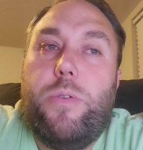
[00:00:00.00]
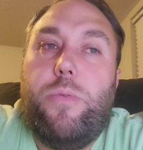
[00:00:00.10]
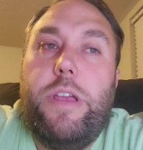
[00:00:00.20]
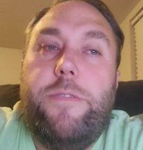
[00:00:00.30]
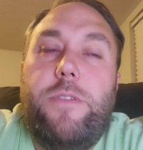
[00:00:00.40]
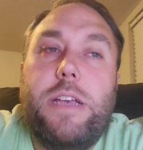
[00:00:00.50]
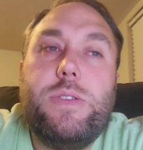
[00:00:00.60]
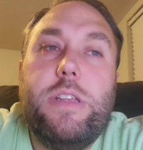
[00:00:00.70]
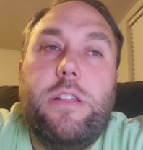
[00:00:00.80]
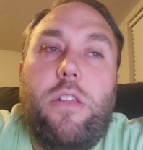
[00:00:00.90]

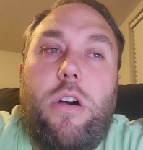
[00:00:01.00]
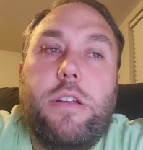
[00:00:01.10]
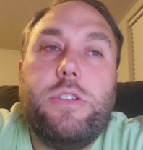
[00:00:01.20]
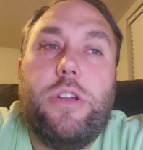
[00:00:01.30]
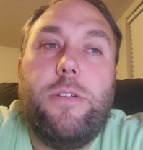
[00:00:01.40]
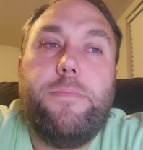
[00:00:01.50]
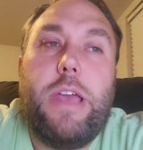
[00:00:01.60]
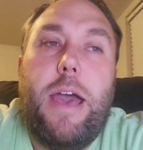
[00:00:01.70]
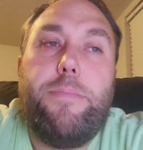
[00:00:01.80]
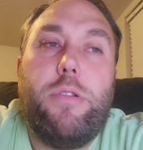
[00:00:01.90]
Reinvesting long-term
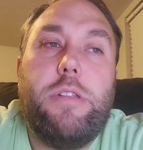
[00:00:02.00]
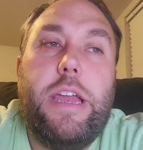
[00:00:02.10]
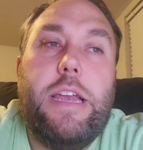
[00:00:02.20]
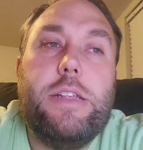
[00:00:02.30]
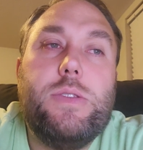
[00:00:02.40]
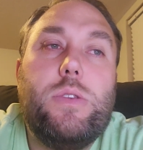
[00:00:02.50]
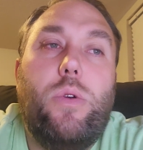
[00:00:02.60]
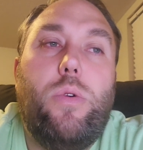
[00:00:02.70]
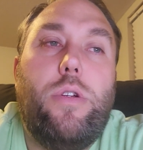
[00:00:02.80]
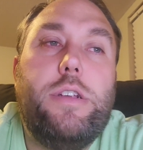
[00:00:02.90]
capital gains
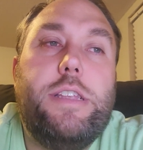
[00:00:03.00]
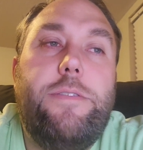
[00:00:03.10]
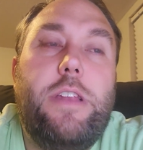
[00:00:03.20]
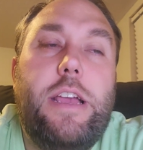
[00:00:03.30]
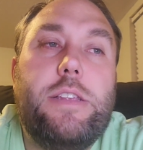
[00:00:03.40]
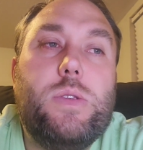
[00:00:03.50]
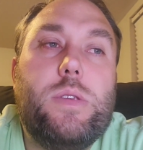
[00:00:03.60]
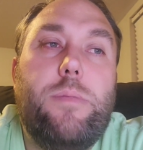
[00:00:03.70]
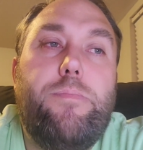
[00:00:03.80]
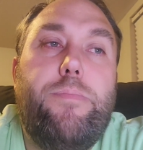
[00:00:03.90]
or
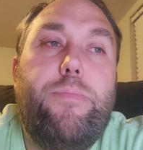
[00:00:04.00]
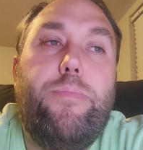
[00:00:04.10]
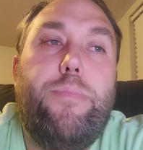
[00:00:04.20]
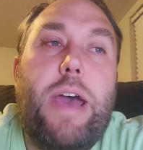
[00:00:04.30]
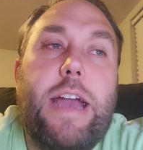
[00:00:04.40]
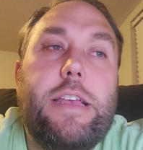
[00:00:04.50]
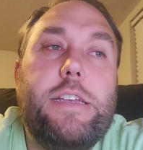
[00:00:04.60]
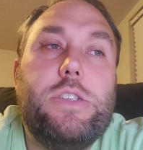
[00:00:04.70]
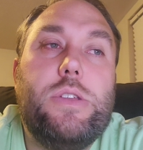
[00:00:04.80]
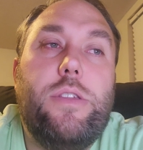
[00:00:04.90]
dividends back
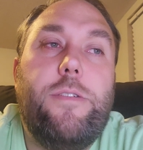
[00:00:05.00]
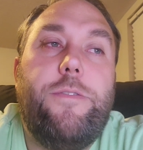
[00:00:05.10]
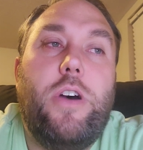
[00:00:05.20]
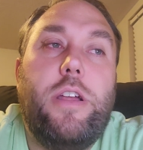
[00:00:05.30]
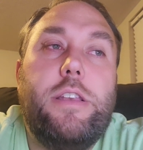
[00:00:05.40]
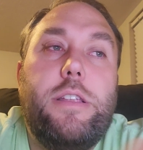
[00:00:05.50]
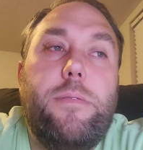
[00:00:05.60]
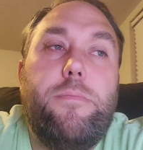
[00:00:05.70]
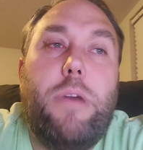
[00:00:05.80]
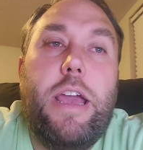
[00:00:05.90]
into the fund
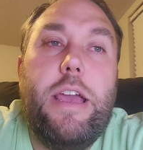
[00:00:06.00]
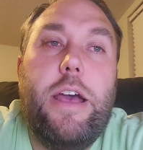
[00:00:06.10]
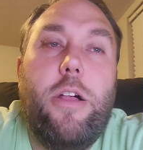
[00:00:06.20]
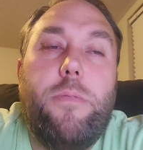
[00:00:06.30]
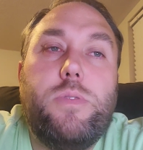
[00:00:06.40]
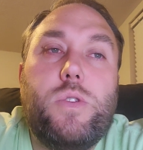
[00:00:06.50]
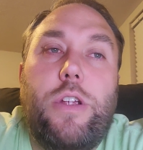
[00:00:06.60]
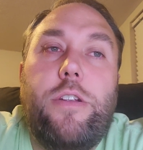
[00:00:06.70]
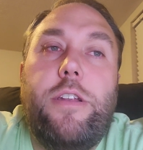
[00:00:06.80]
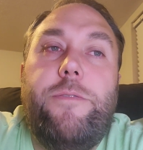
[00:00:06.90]
might help
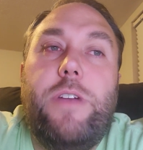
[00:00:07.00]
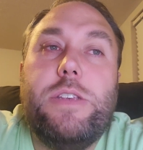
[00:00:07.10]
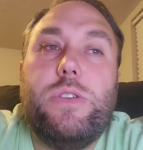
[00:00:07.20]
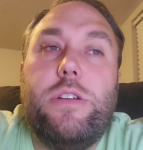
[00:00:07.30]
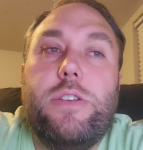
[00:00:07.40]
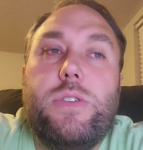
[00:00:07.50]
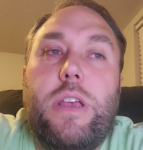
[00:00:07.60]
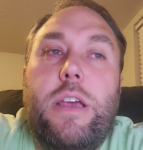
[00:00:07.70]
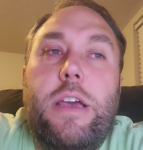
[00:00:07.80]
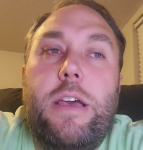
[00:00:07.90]
certain investors
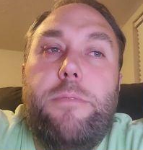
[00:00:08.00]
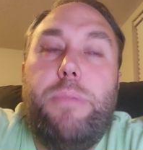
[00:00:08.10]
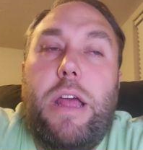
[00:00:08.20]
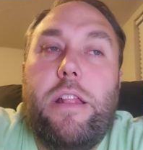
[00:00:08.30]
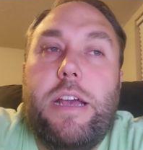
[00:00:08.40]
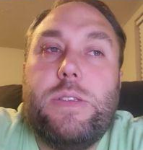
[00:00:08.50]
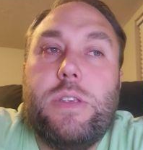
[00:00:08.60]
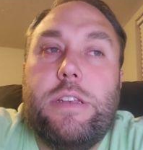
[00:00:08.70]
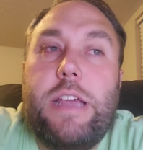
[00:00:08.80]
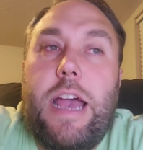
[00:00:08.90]
pay less
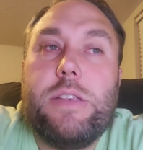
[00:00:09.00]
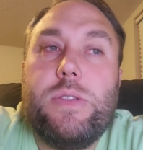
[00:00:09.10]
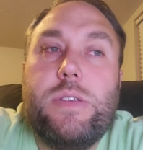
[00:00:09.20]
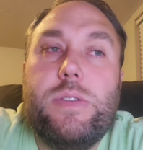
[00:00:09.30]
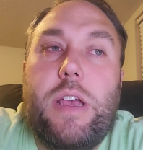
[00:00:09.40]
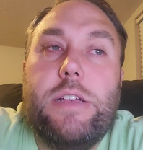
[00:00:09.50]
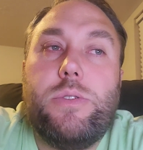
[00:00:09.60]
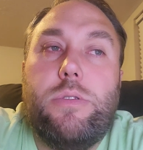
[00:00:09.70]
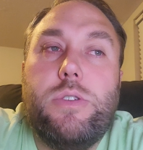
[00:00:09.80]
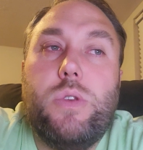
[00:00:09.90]
in taxes as
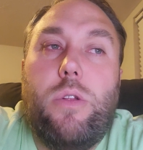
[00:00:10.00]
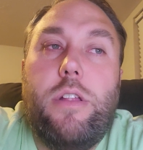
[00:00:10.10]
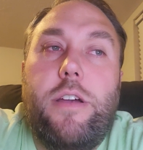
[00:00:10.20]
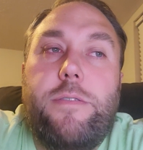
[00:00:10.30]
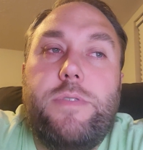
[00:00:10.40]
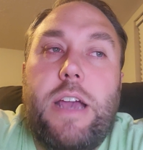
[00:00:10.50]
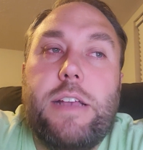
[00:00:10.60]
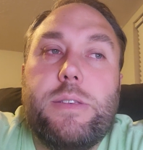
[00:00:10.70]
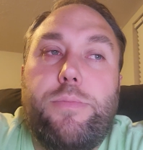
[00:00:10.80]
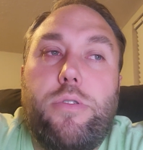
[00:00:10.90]
a result of
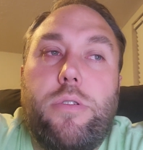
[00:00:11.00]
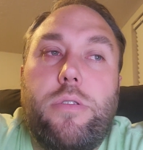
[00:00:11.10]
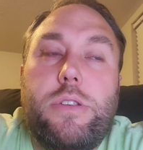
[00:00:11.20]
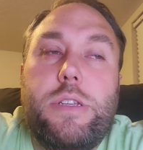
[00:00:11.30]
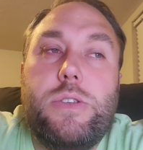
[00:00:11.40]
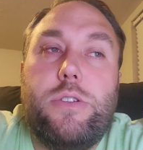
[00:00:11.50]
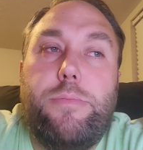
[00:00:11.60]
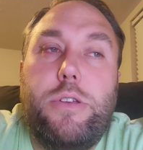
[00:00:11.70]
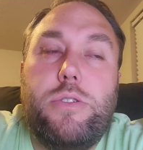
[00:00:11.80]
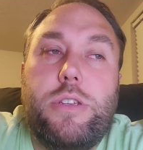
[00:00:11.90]
taxable
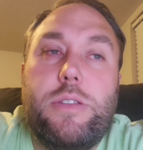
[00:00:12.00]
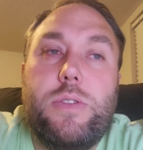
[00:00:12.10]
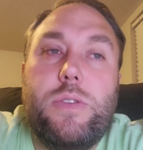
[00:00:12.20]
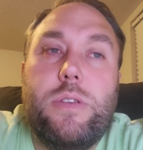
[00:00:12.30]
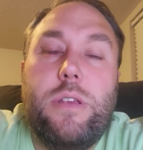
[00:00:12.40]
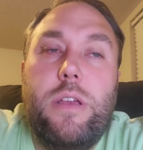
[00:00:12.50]
distributions.